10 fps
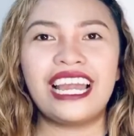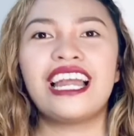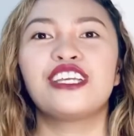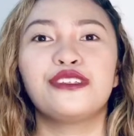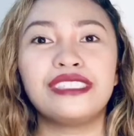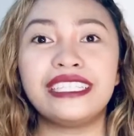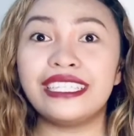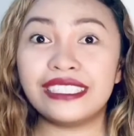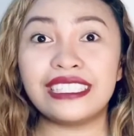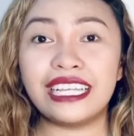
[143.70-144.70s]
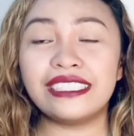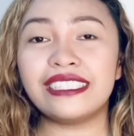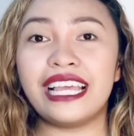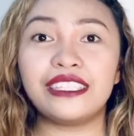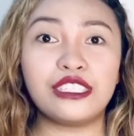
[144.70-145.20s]
You see, distance
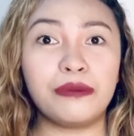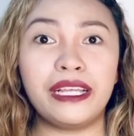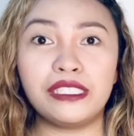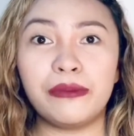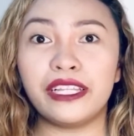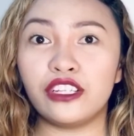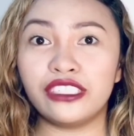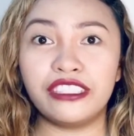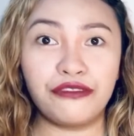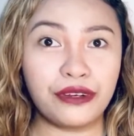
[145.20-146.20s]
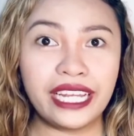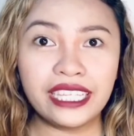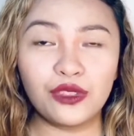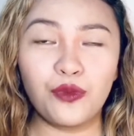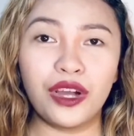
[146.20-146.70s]
and displacement are different.
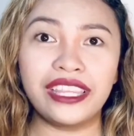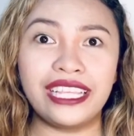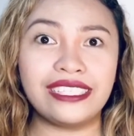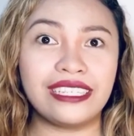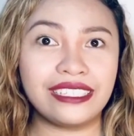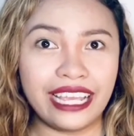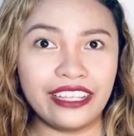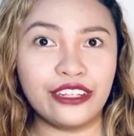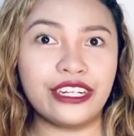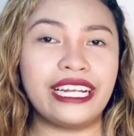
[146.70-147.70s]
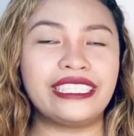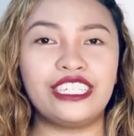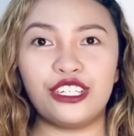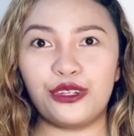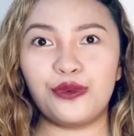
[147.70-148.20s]
One is a scalar and the
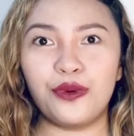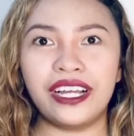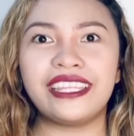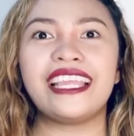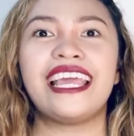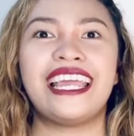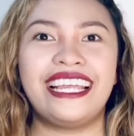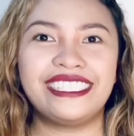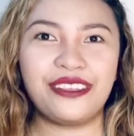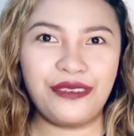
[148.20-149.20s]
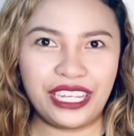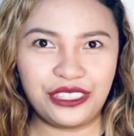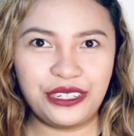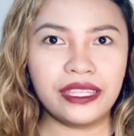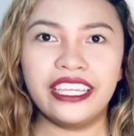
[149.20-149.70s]
other one is a
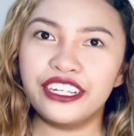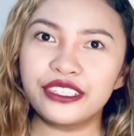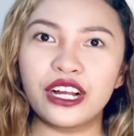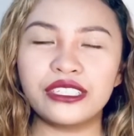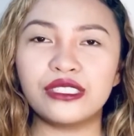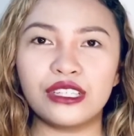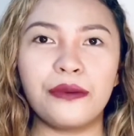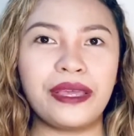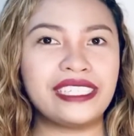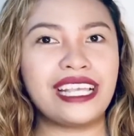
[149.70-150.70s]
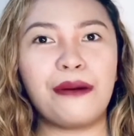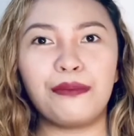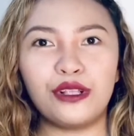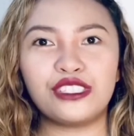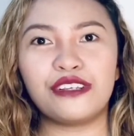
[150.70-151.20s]
vector. Here are some
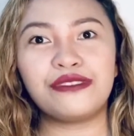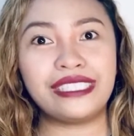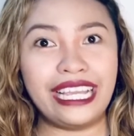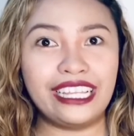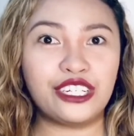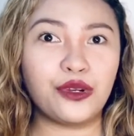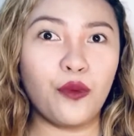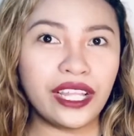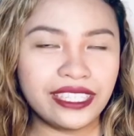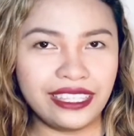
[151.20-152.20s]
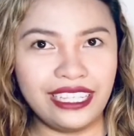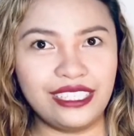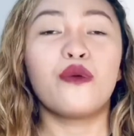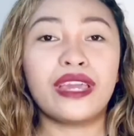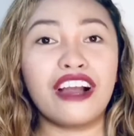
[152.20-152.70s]
examples of scalar quantities.
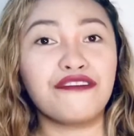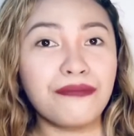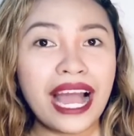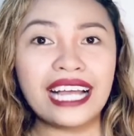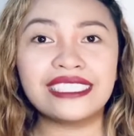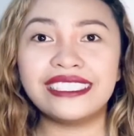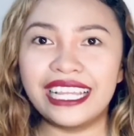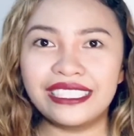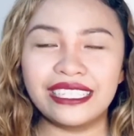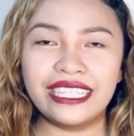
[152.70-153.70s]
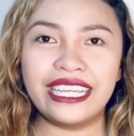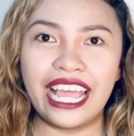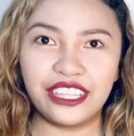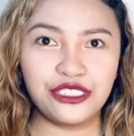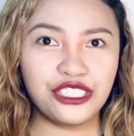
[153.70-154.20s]
We have mass, density,
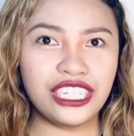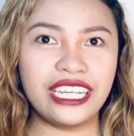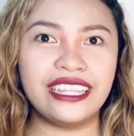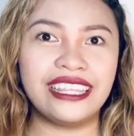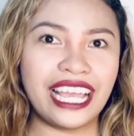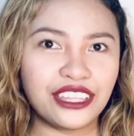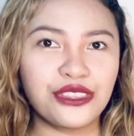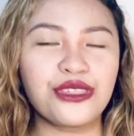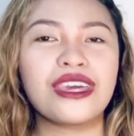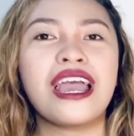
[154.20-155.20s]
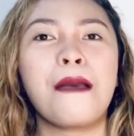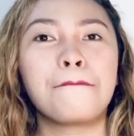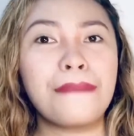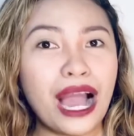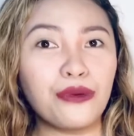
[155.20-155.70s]
energy, length,
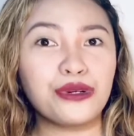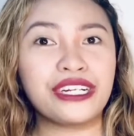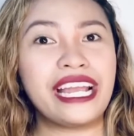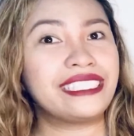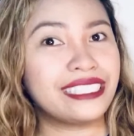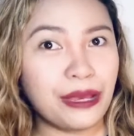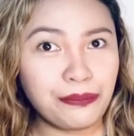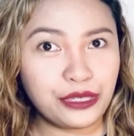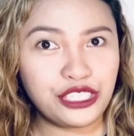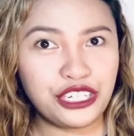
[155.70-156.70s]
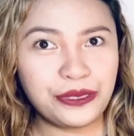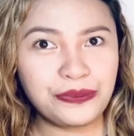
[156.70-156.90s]
power, and temperature.